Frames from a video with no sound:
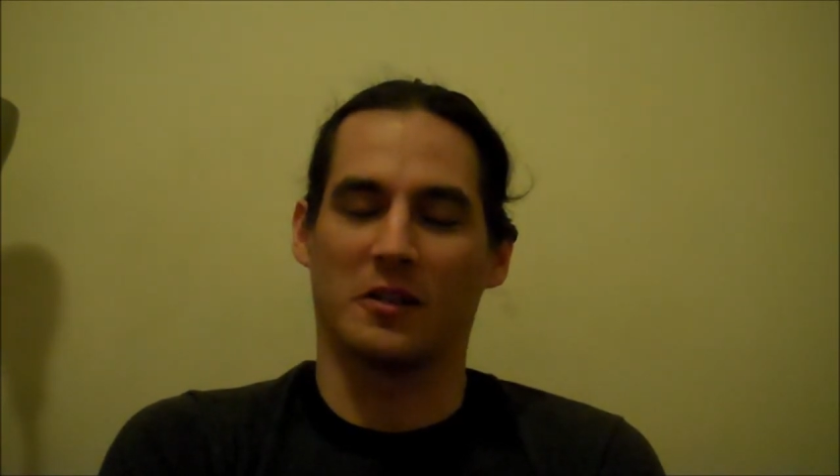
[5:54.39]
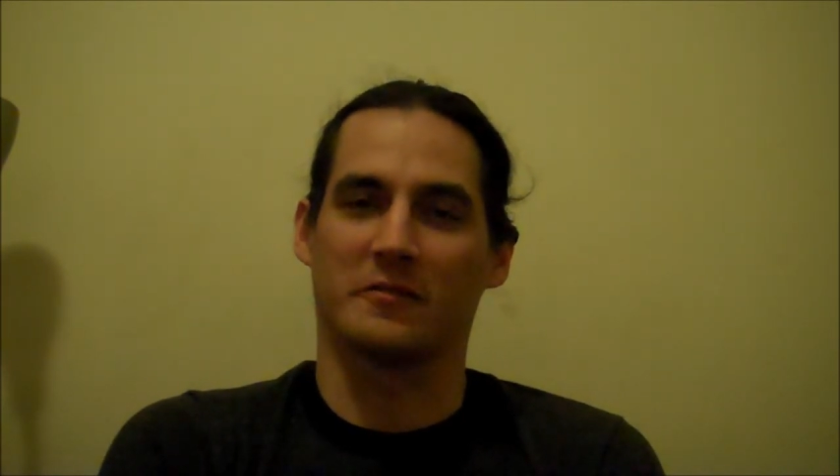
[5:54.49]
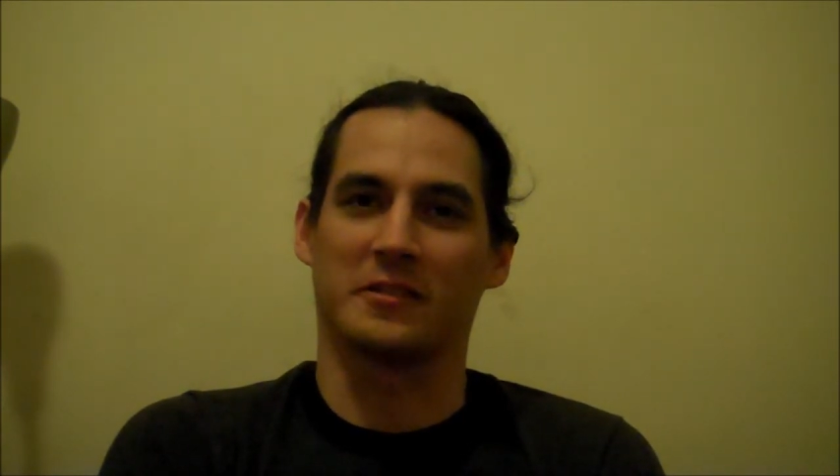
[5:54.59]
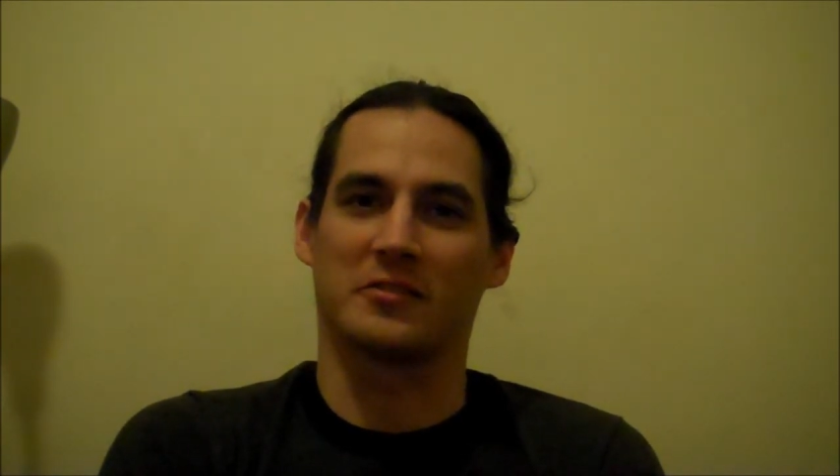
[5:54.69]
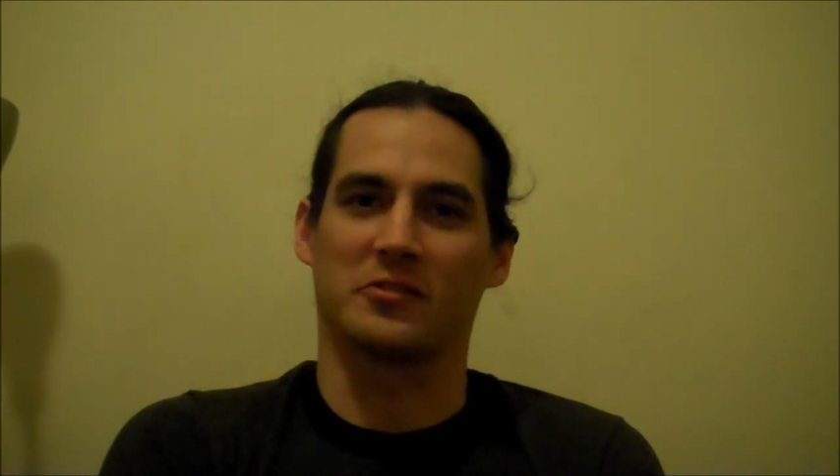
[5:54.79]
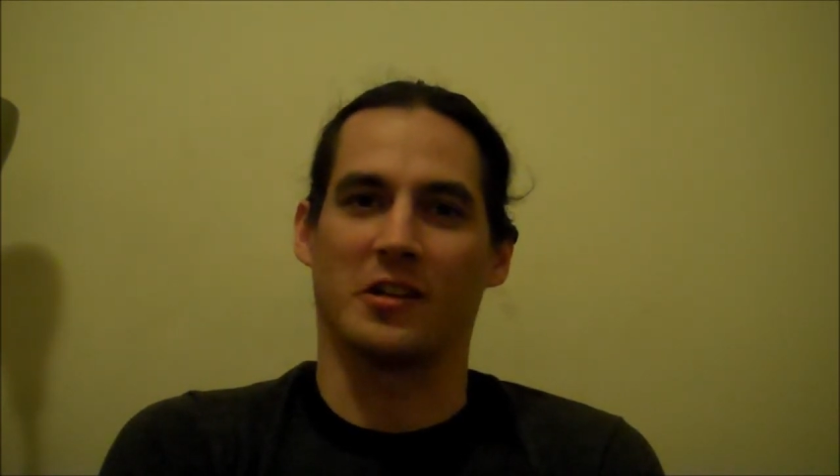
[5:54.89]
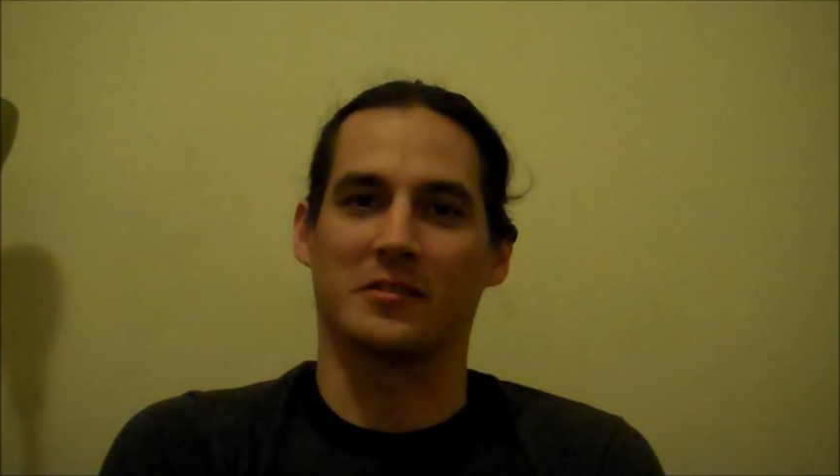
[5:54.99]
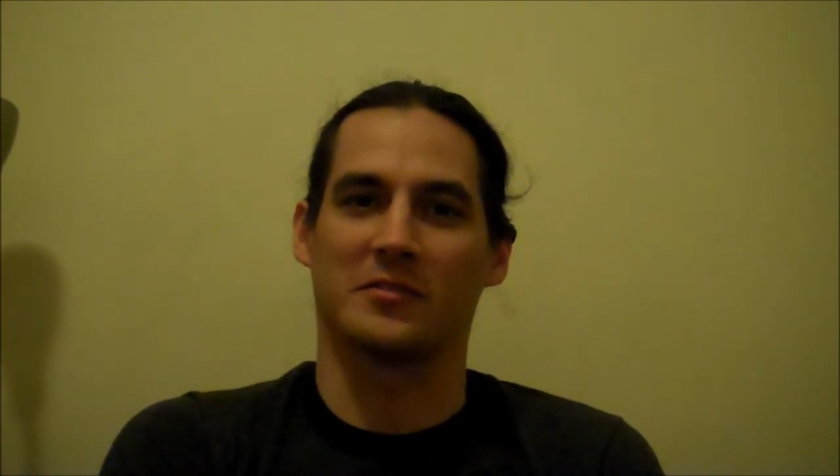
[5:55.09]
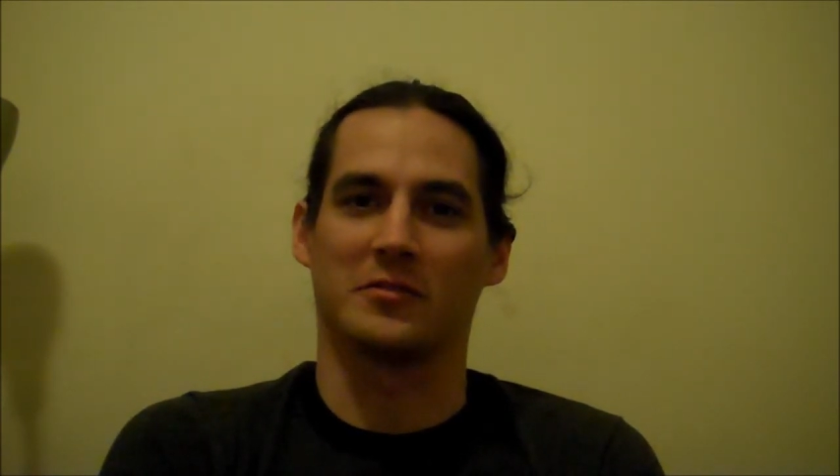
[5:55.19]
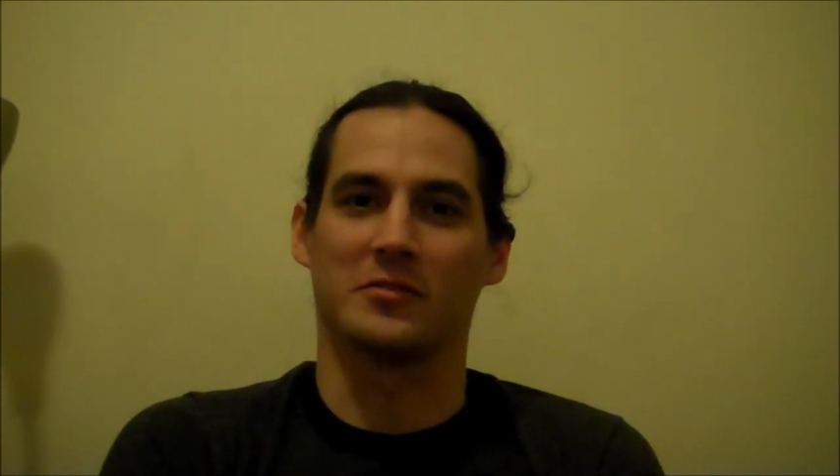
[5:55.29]
of his strong
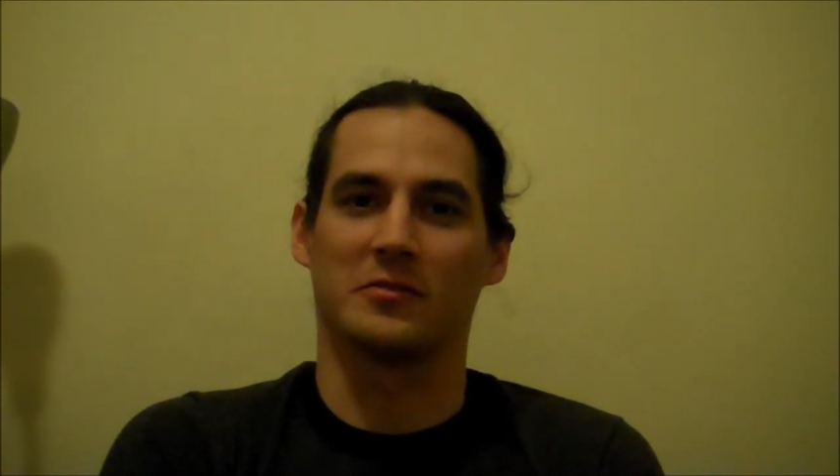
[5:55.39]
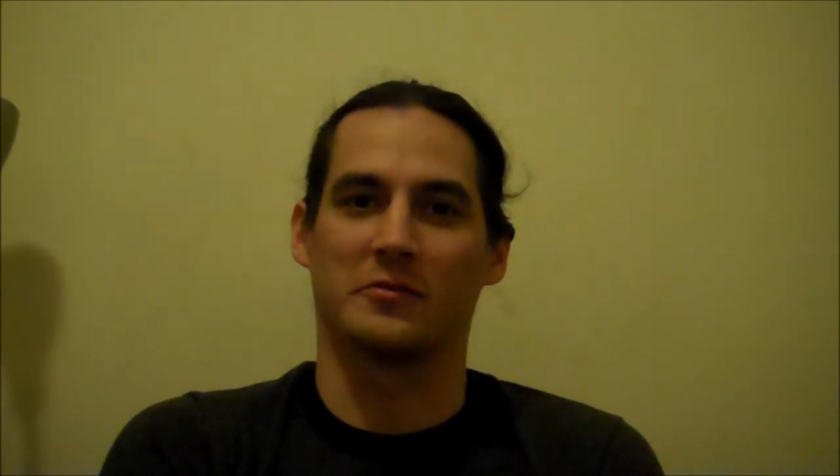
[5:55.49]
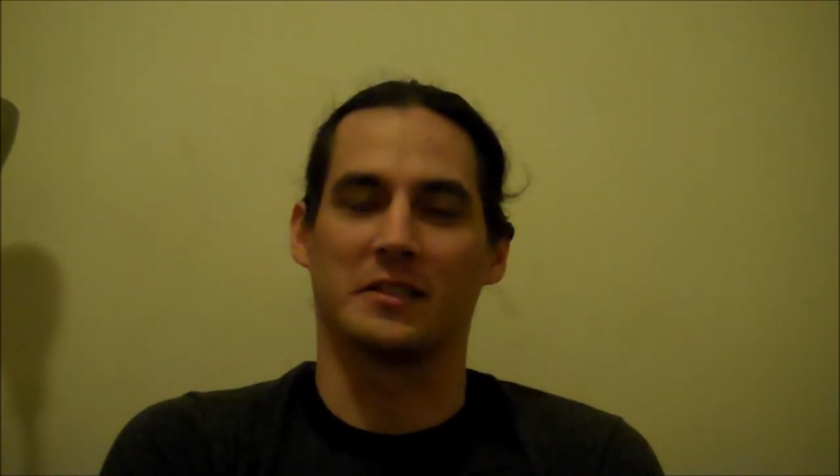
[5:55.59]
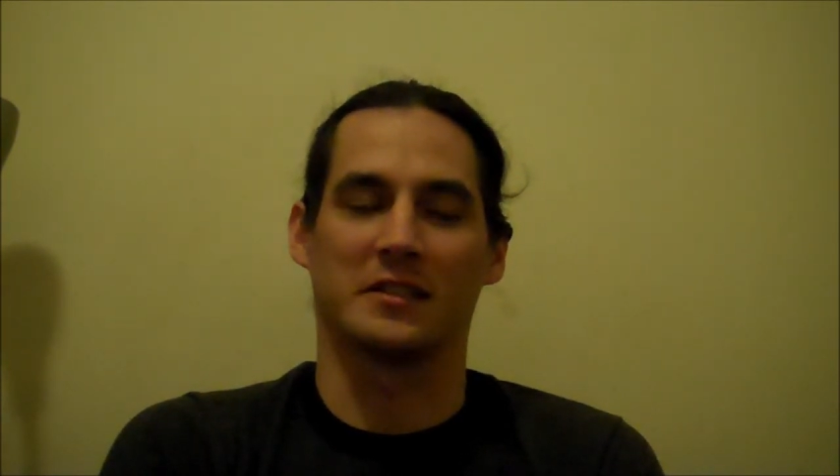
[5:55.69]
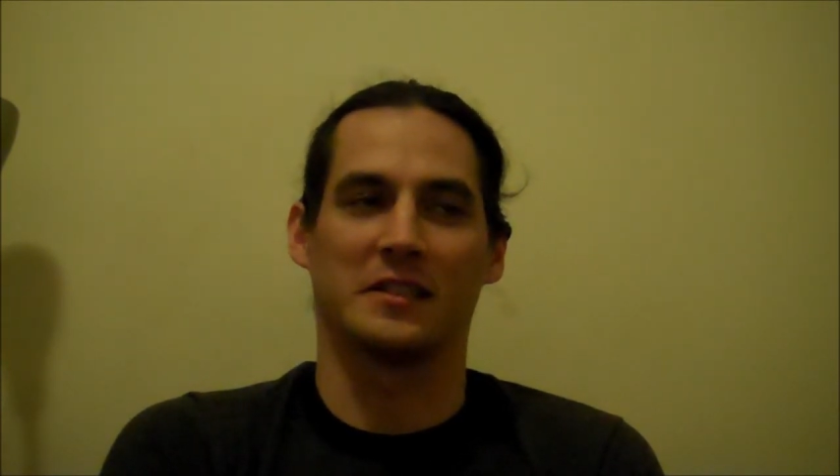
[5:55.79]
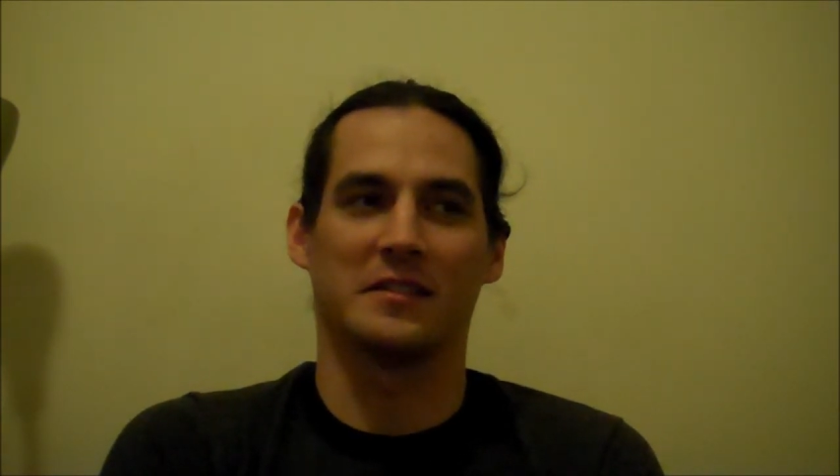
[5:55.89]
suits, really.